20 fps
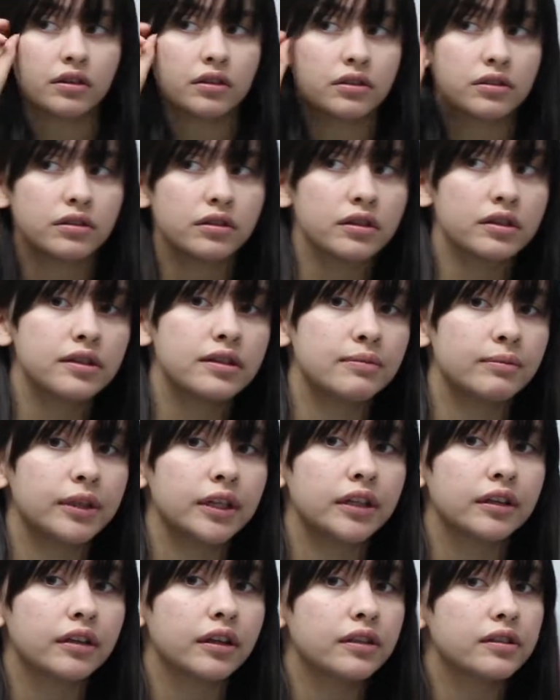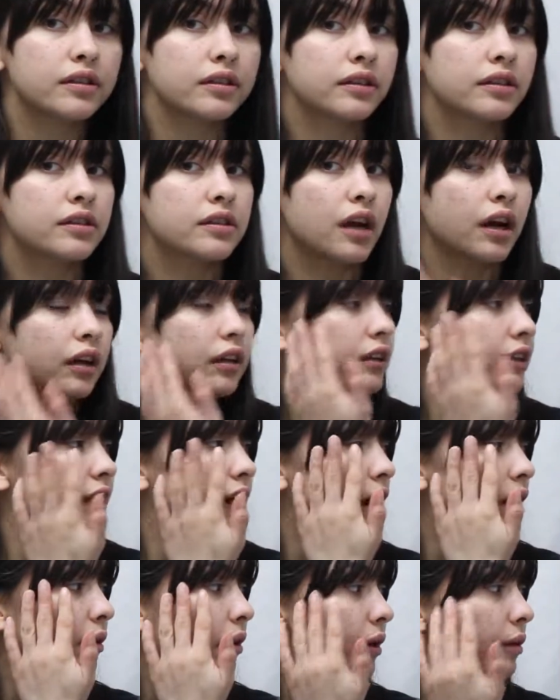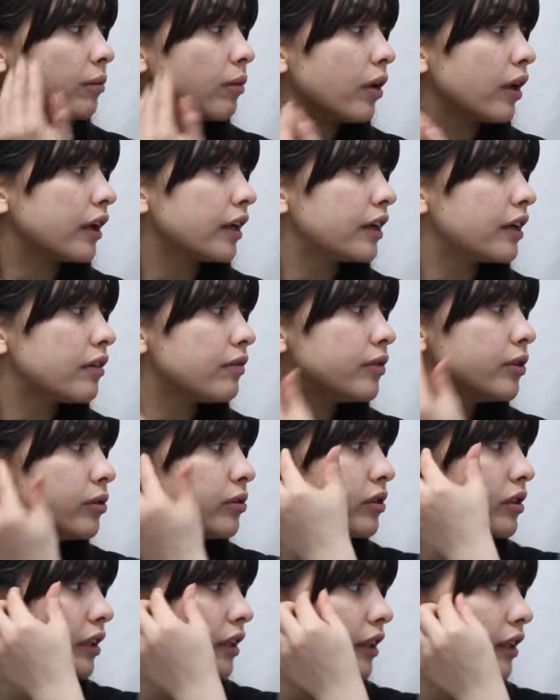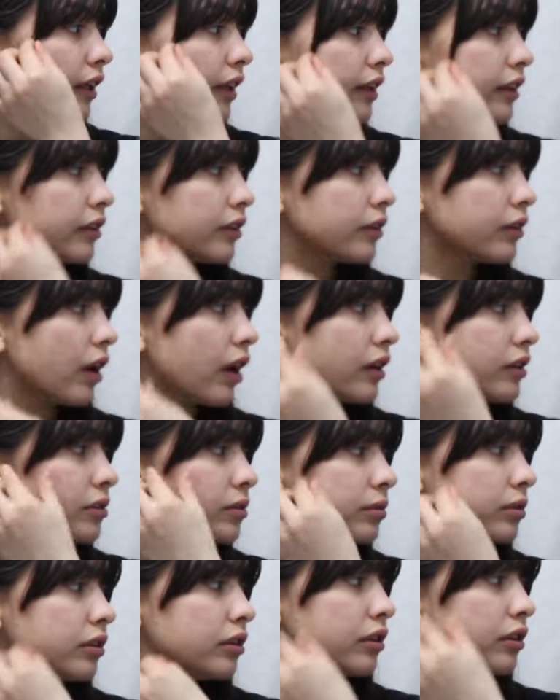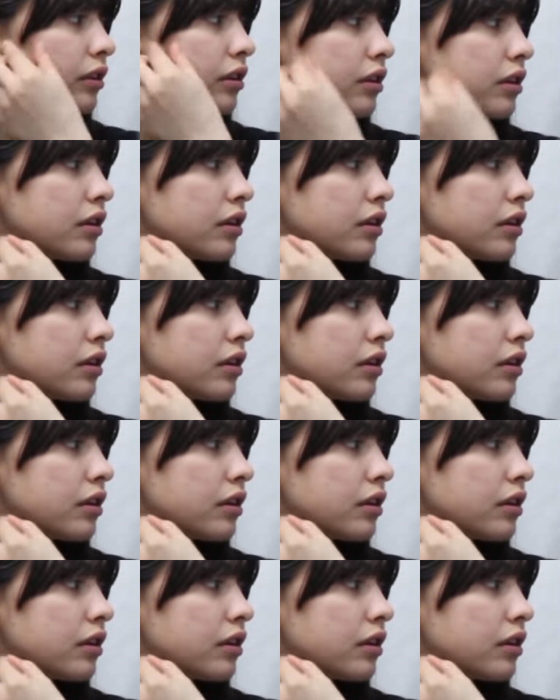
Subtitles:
So then to me, that's exactly how I want it. If you see like the gradual,